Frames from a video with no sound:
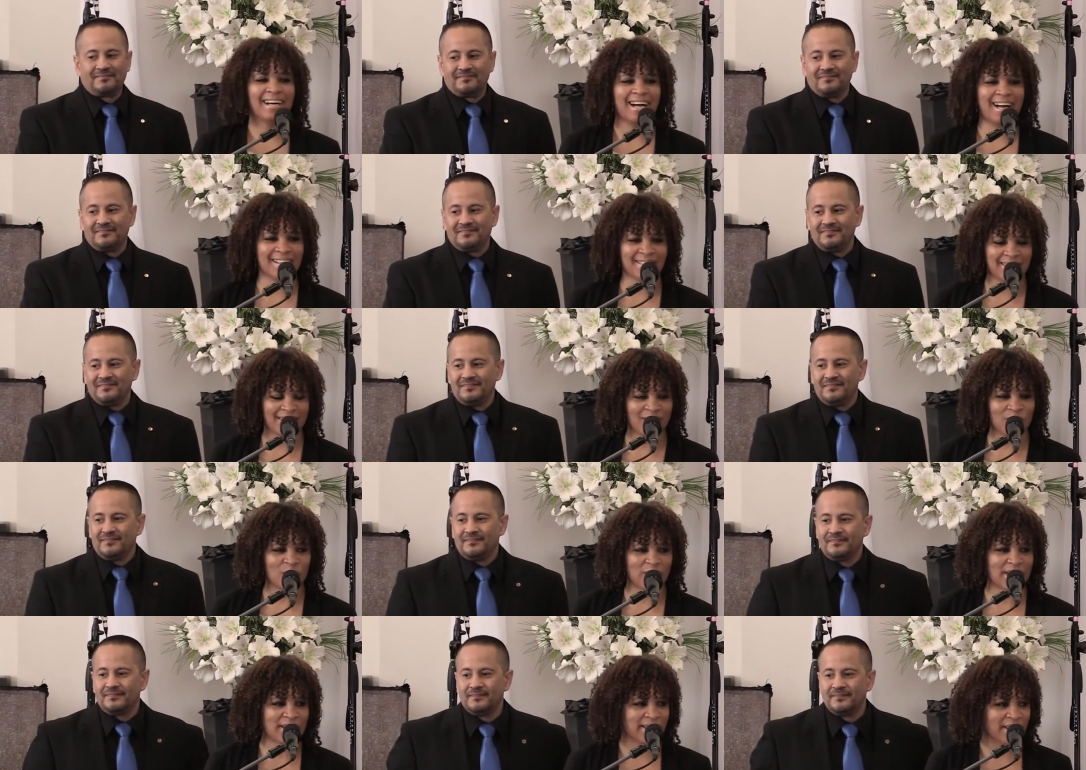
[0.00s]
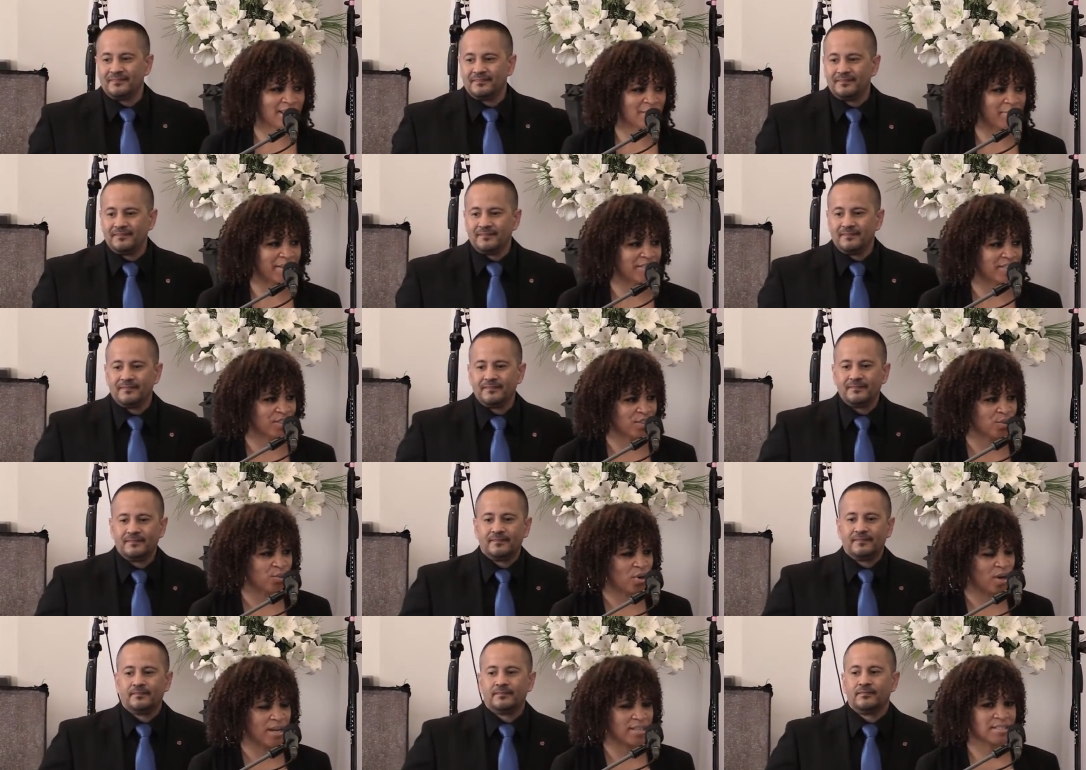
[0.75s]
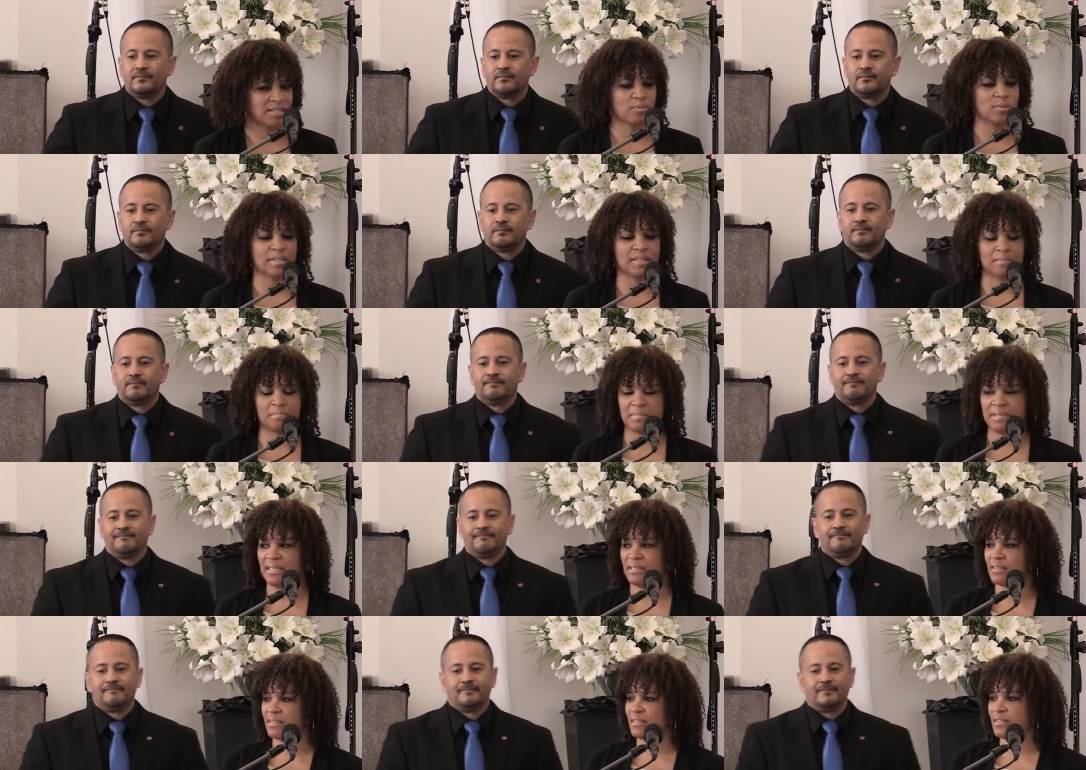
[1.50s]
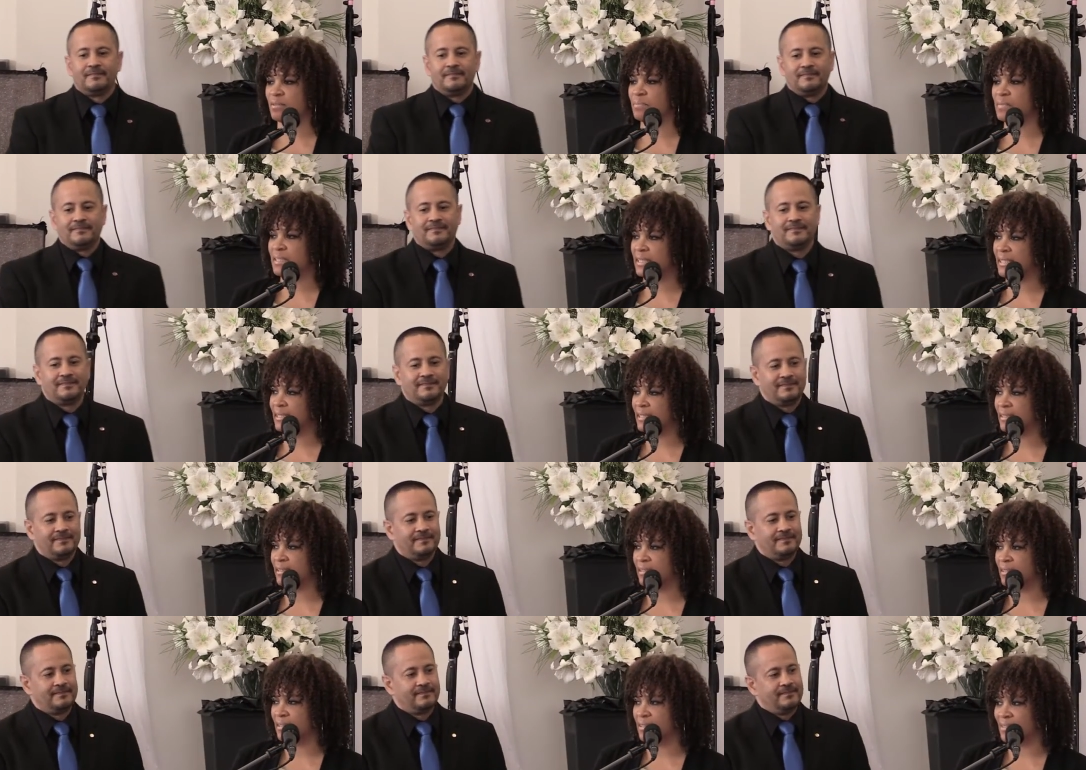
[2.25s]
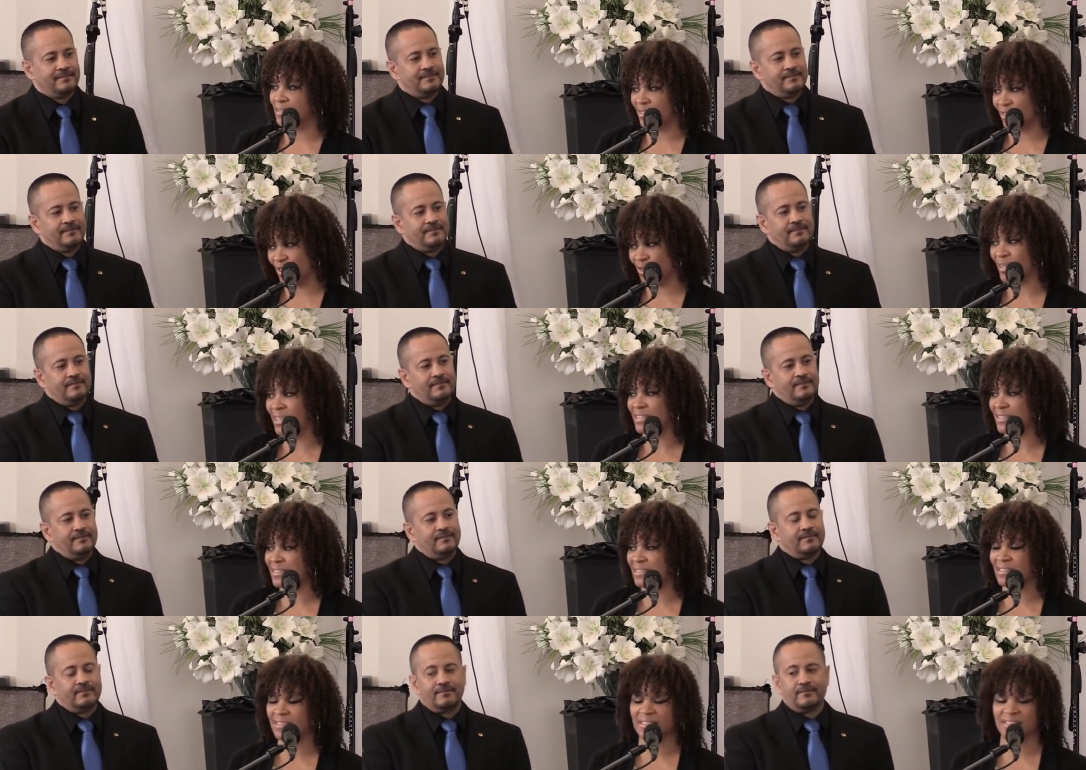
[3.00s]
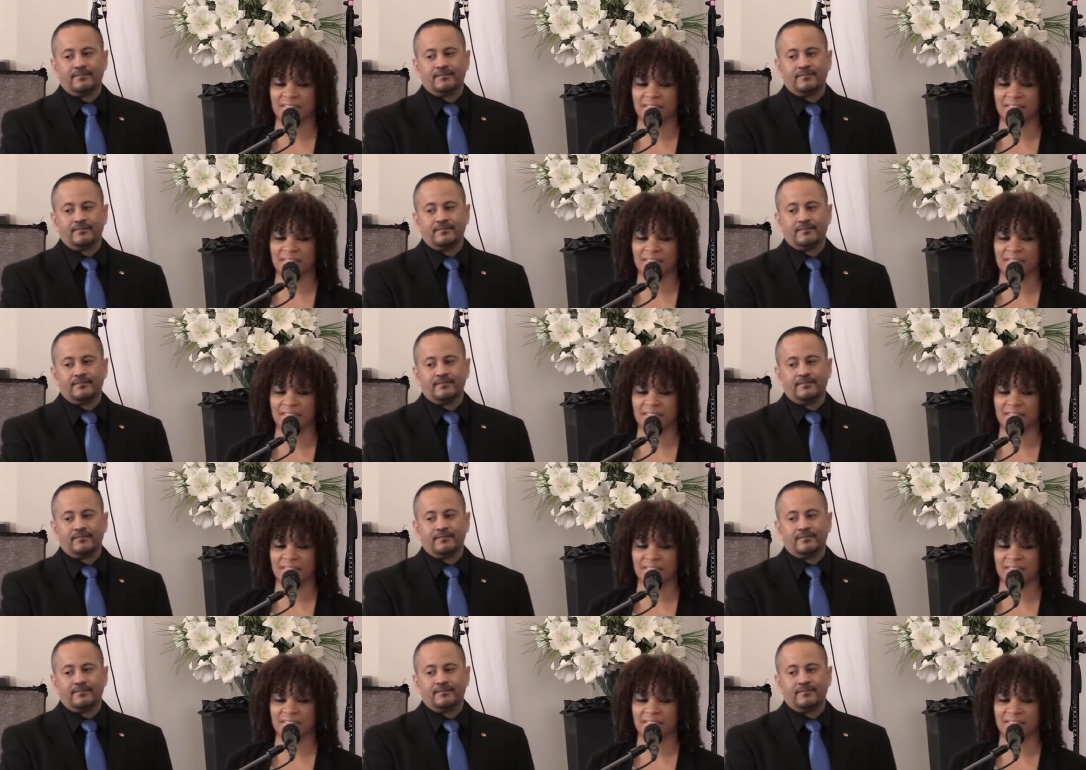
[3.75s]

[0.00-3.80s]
Speaker 1: I think when I think about the cross, what it means to me is trust.